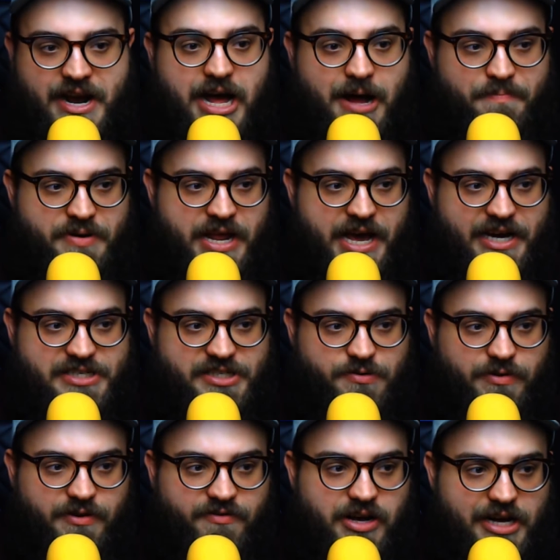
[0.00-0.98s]
up next,
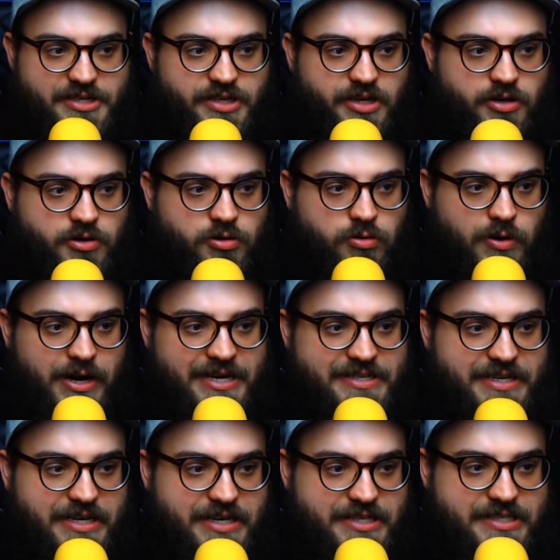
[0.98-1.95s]
we've got
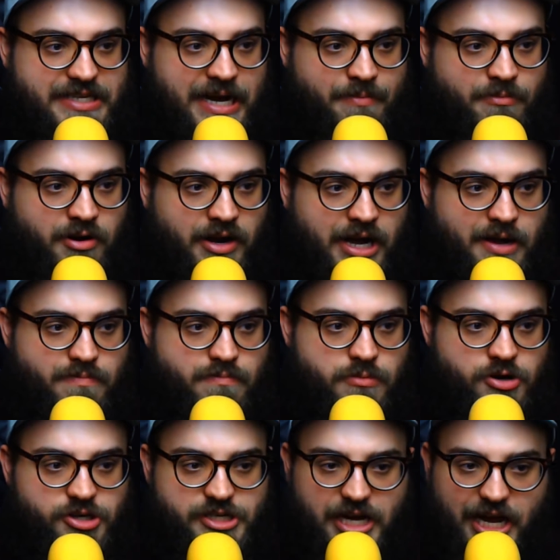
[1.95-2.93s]
Crazy Samurai
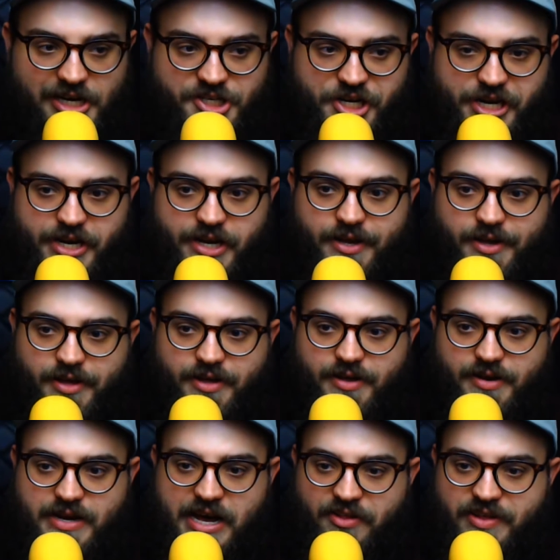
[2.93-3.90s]
Musashi.
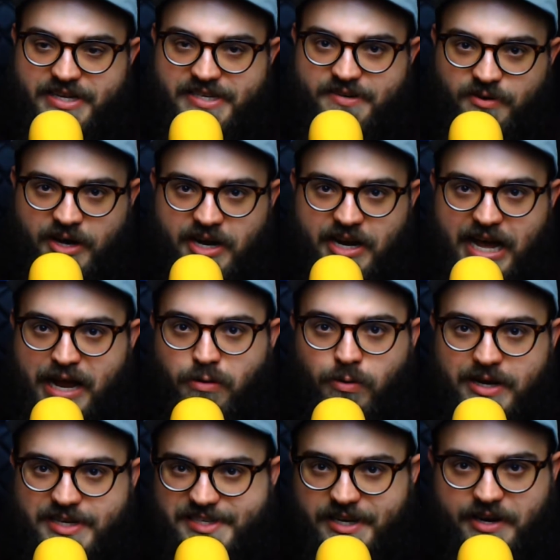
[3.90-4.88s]
Now, this one I
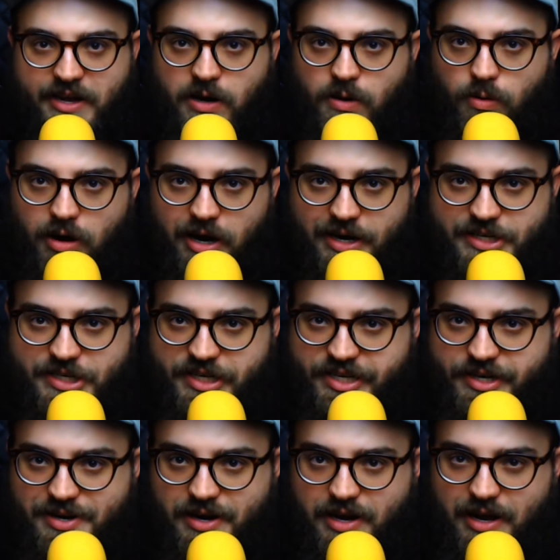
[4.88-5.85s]
wasn't going to watch,
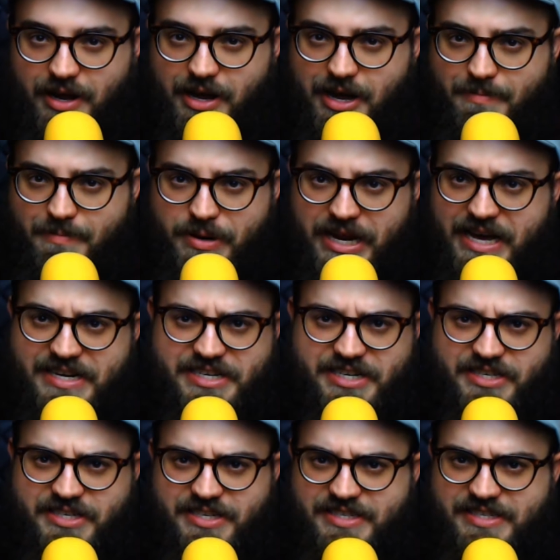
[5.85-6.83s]
but I
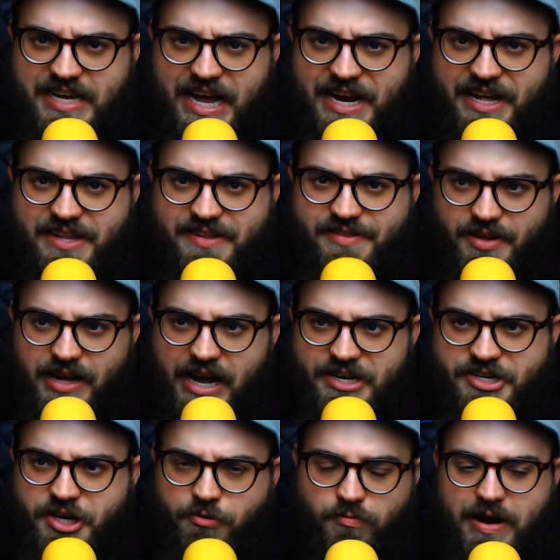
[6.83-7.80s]
just decided I
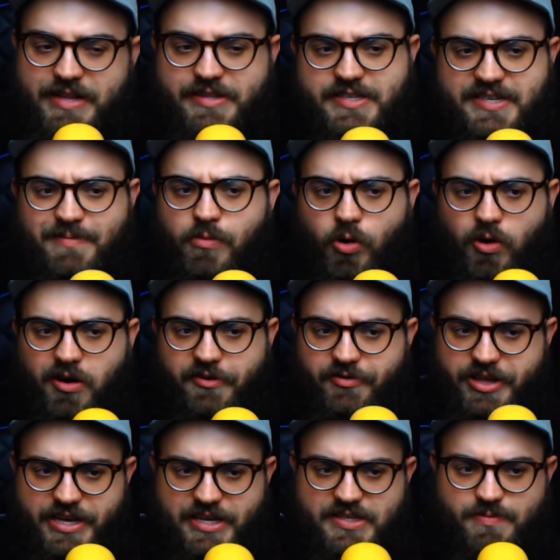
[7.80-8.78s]
should rent some more of
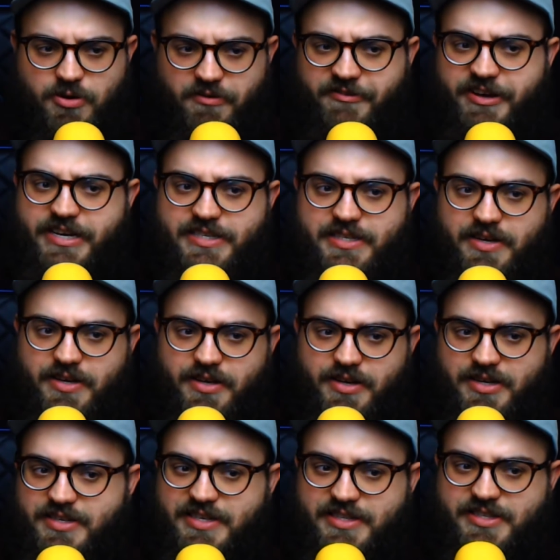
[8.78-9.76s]
these movies.
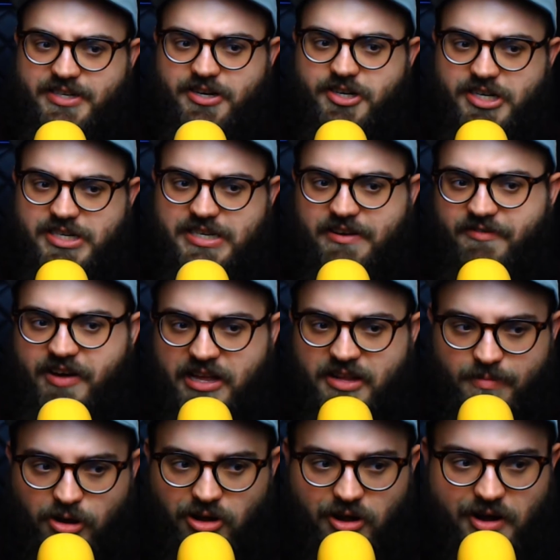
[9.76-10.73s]
Since they're just
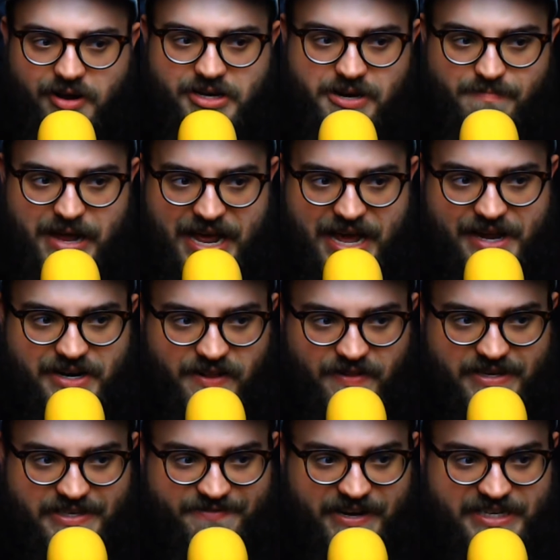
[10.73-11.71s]
available on demand at
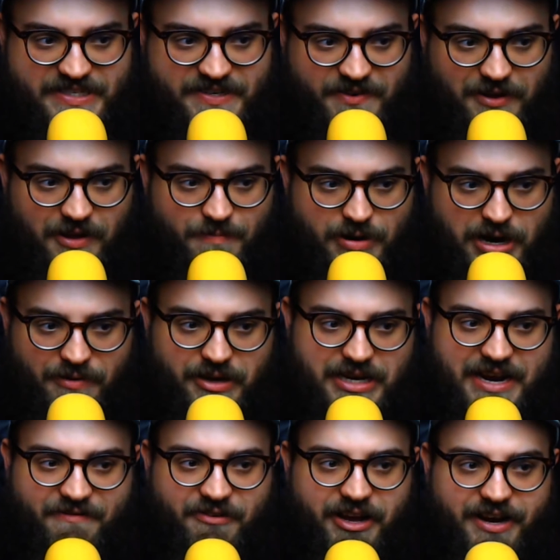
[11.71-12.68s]
this festival, I'll probably
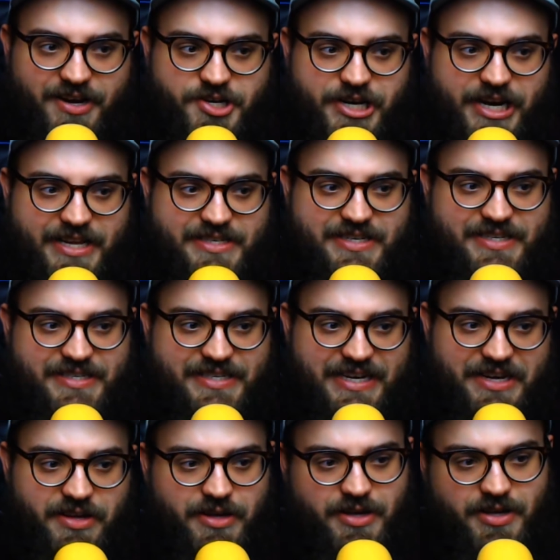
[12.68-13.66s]
never get a chance to
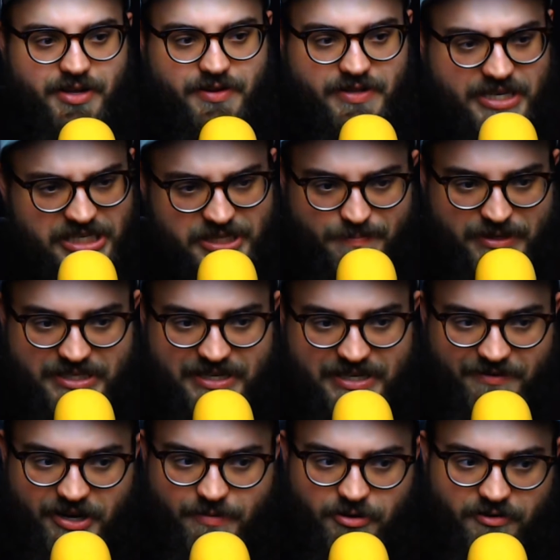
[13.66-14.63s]
see this
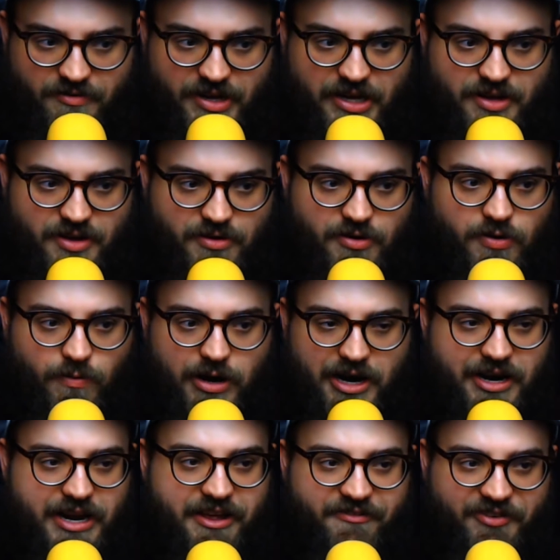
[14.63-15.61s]
specific movie, where
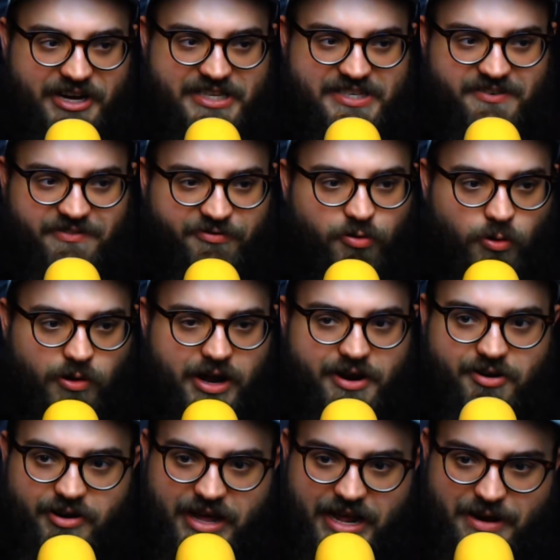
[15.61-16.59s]
he fights
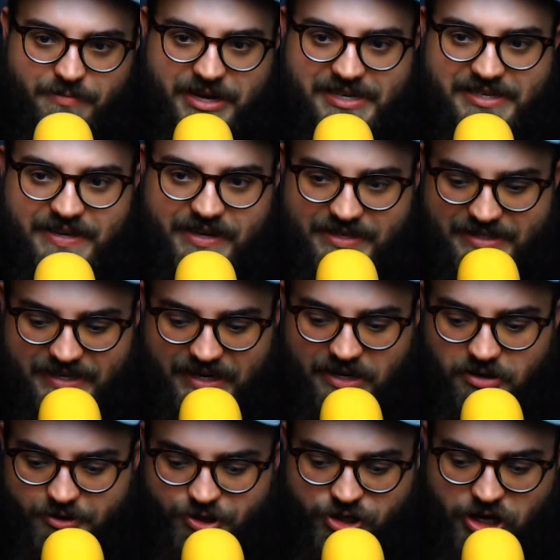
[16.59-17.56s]
400 enemies in a
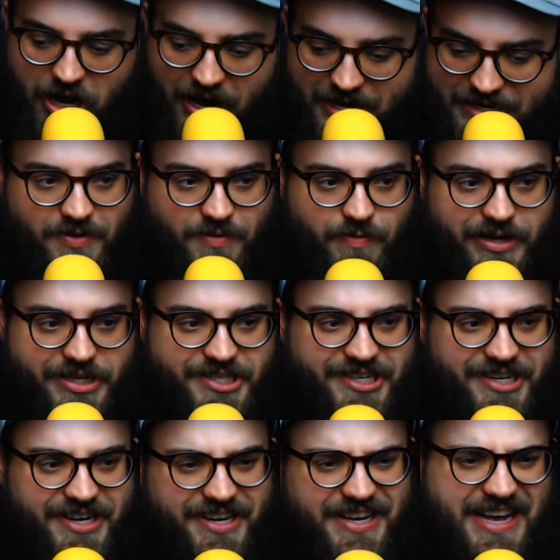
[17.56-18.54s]
single shot, which,
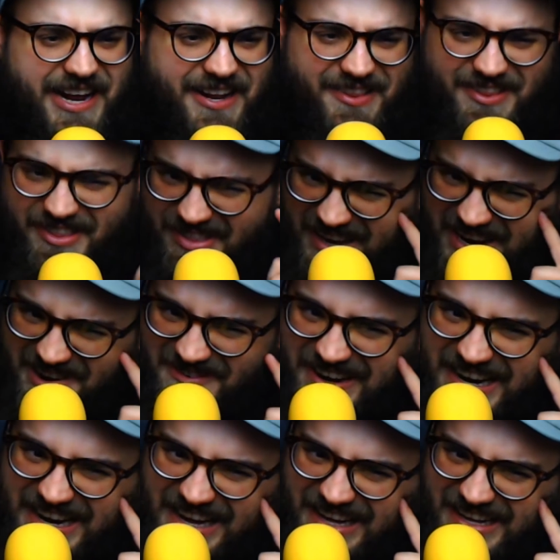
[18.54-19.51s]
in
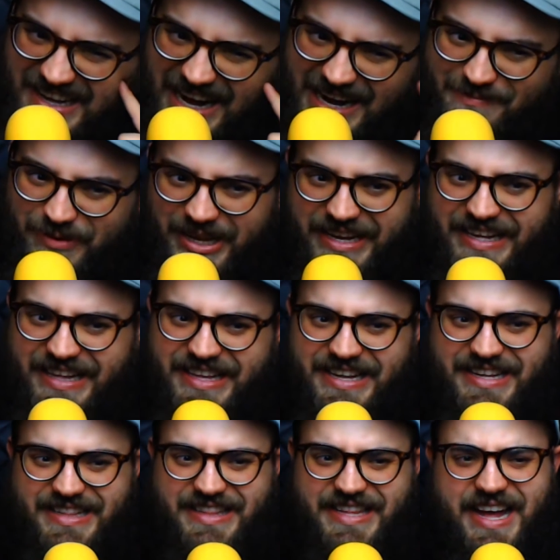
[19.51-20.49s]
theory, I'm like,
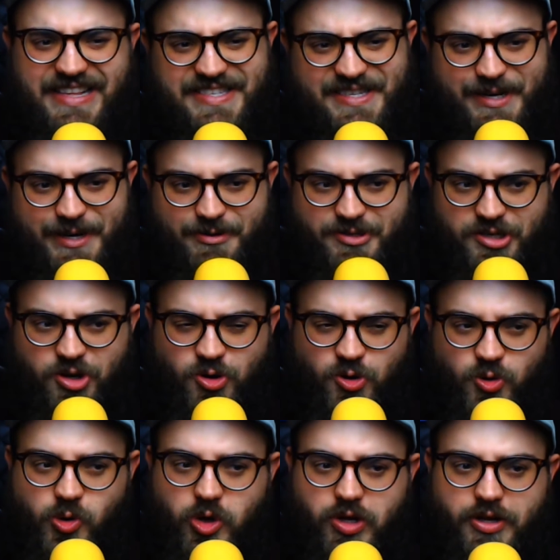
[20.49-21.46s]
that sounds
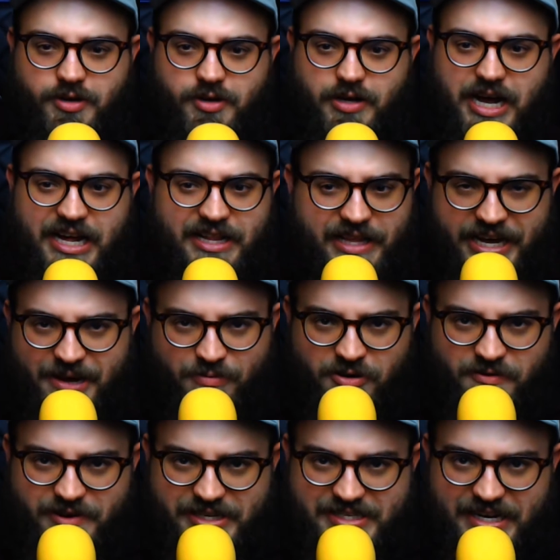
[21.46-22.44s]
cool. I like
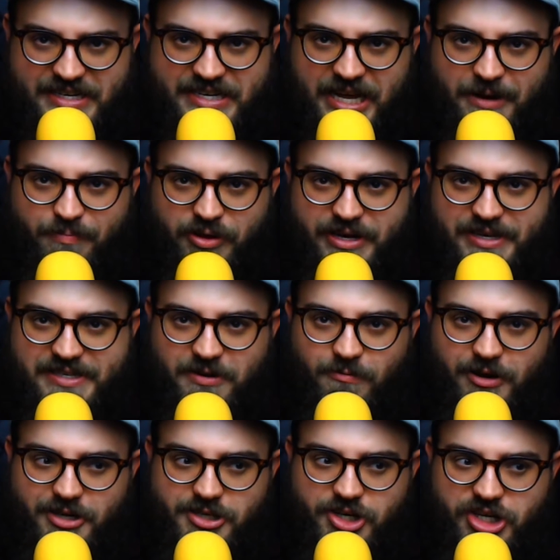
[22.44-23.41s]
movies that take place in
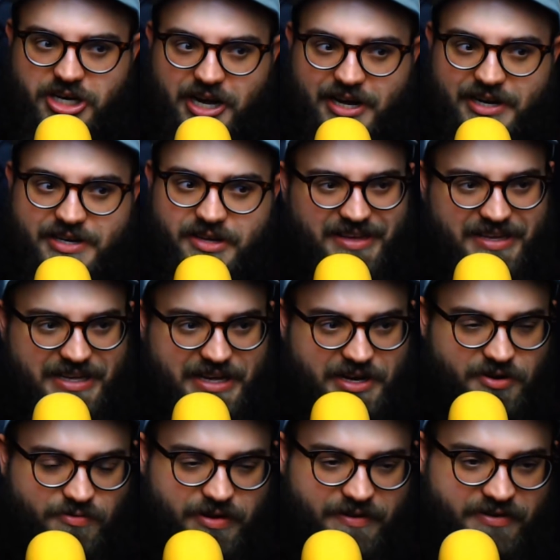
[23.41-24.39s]
one shot. If you
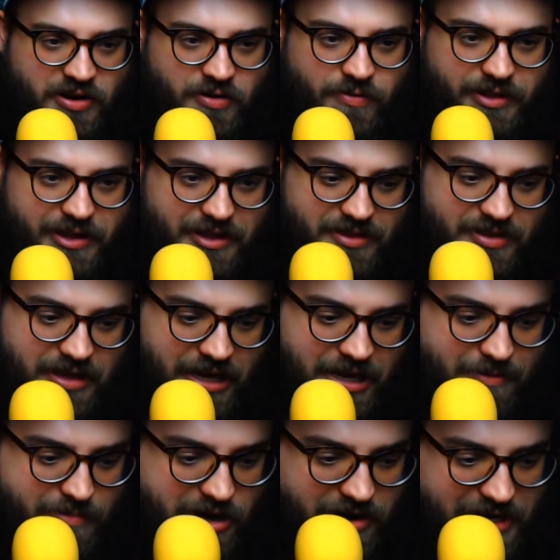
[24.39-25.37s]
don't really think
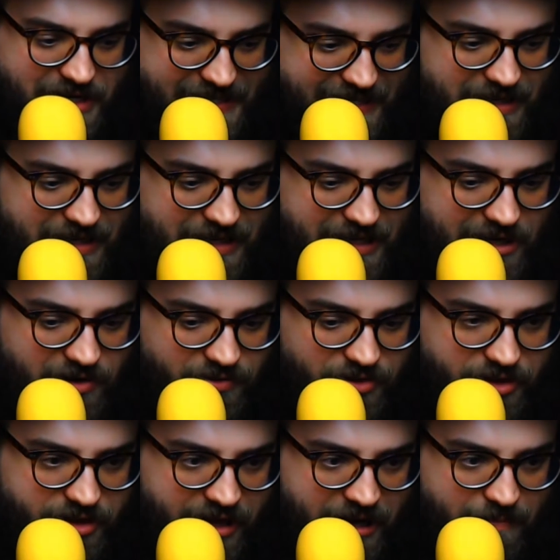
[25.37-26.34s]
about it, you don't
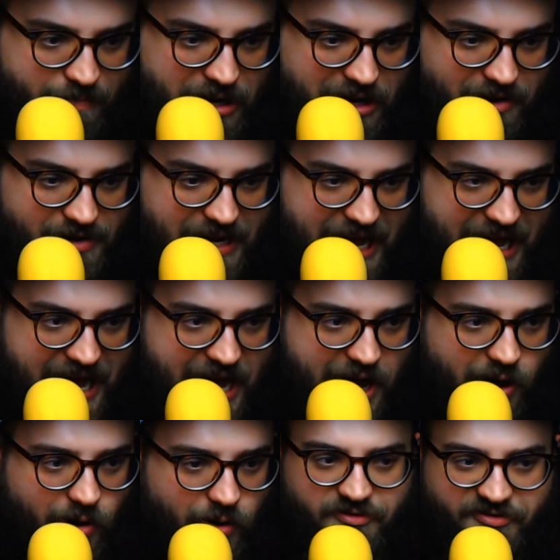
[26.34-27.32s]
think about
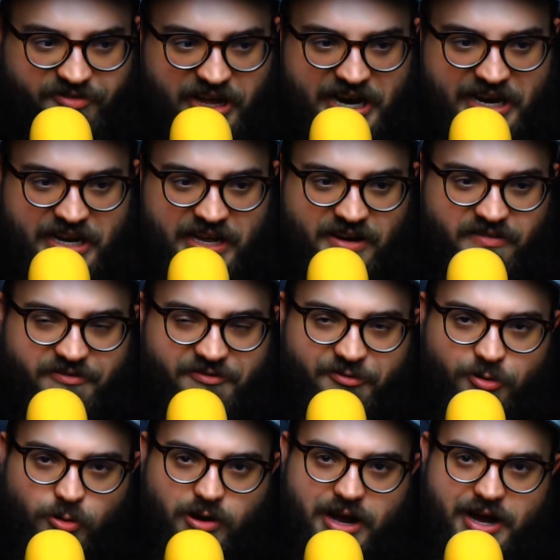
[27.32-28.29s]
how fighting
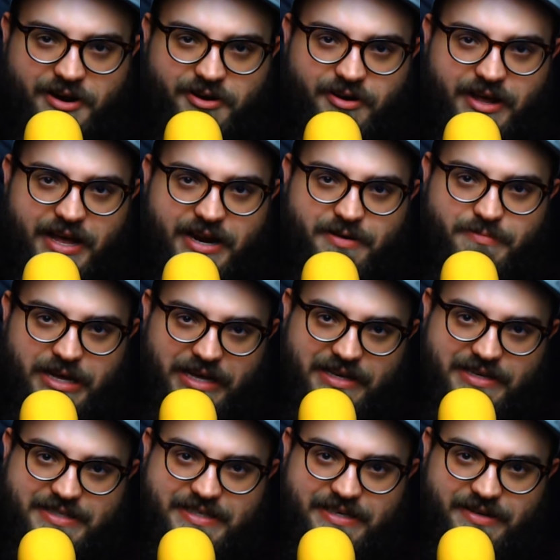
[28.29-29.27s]
400
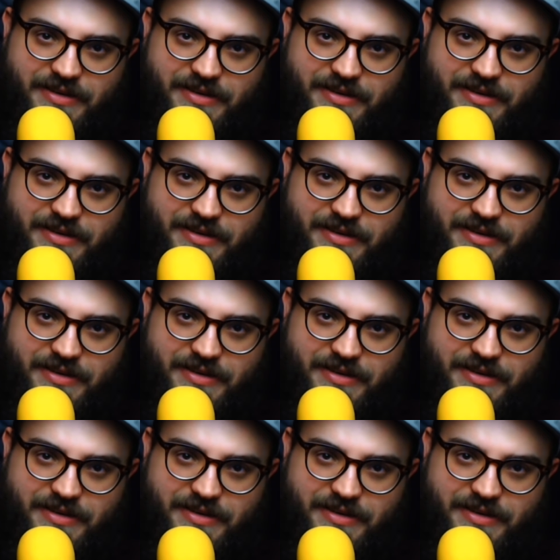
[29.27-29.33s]
enemies